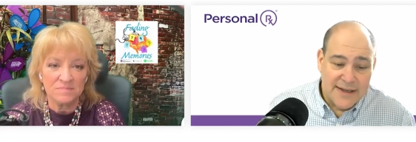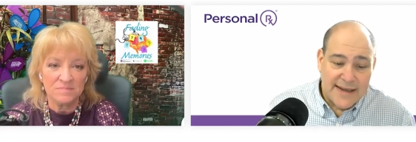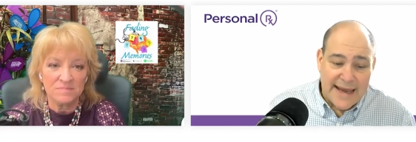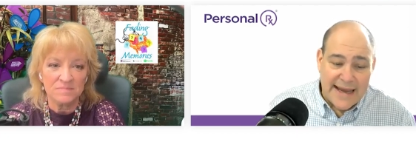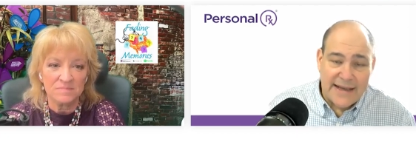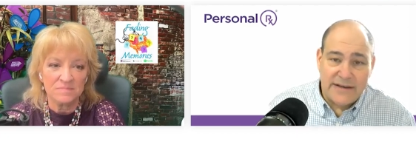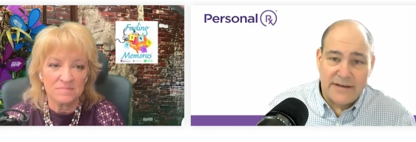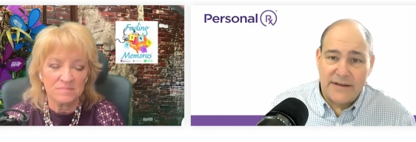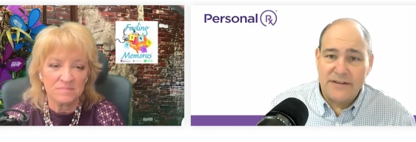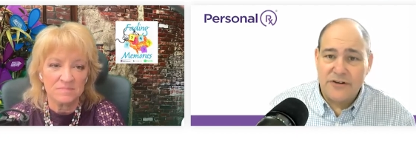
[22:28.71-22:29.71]
Speaker 1: and
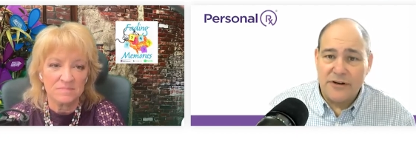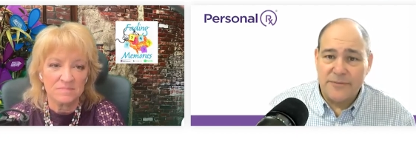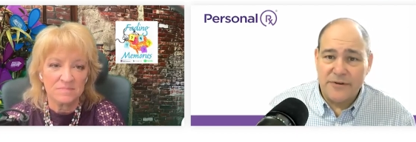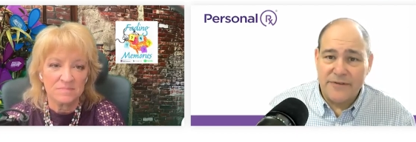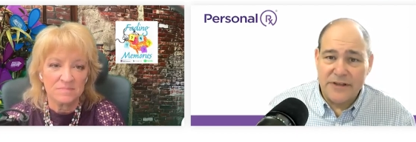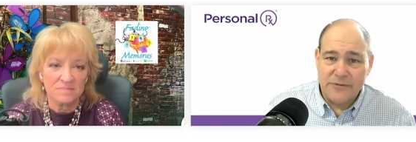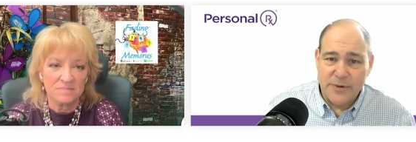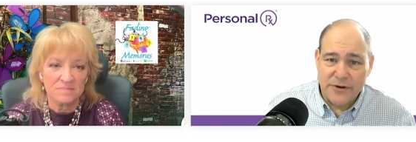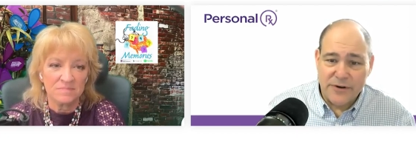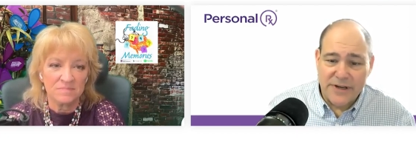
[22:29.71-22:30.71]
in terms of
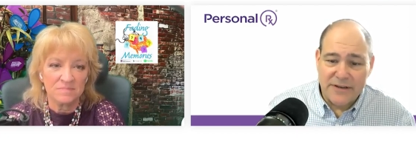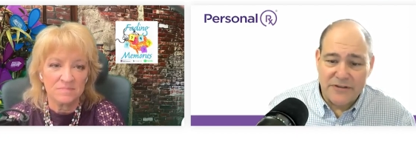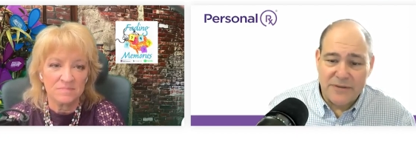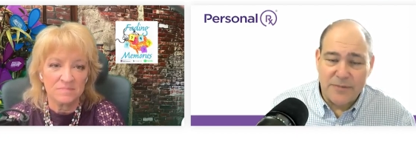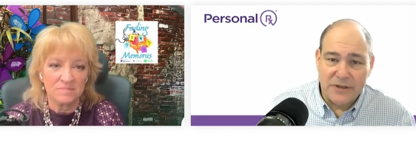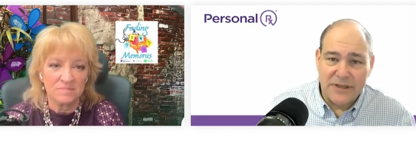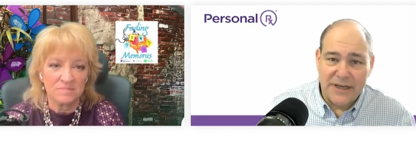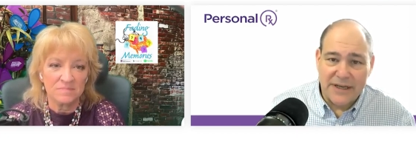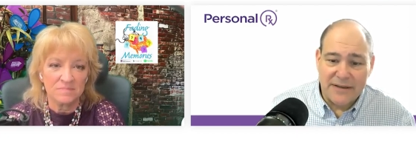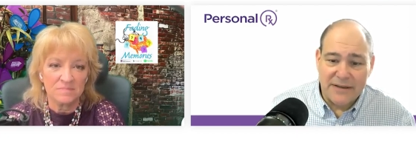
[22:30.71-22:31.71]
experience in building
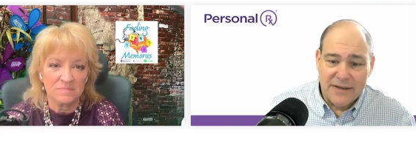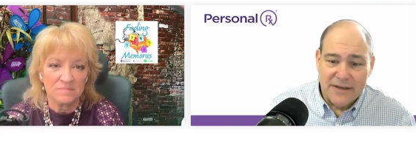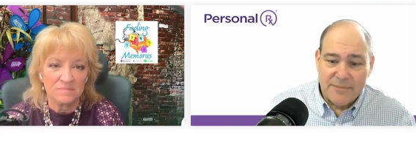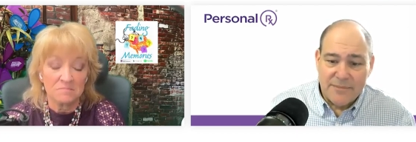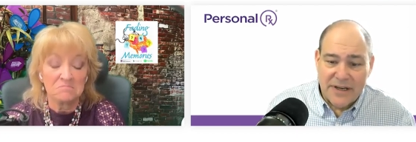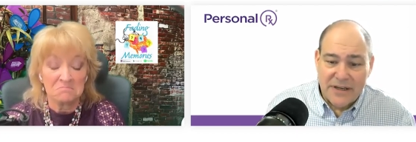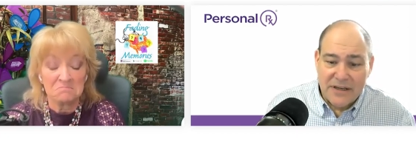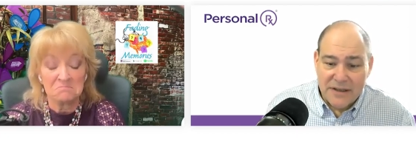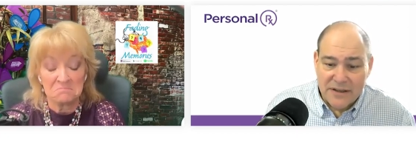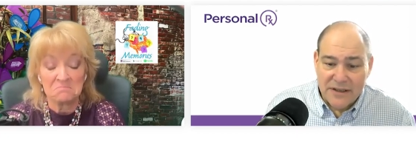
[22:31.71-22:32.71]
it but
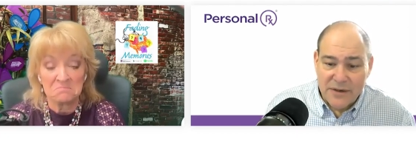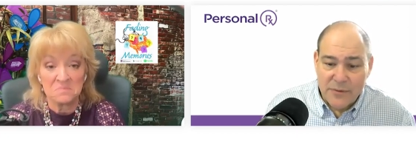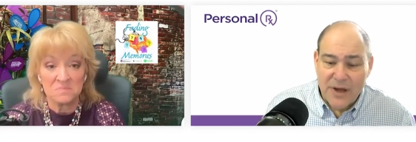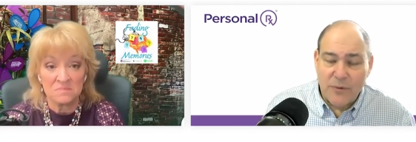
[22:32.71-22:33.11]
clearly well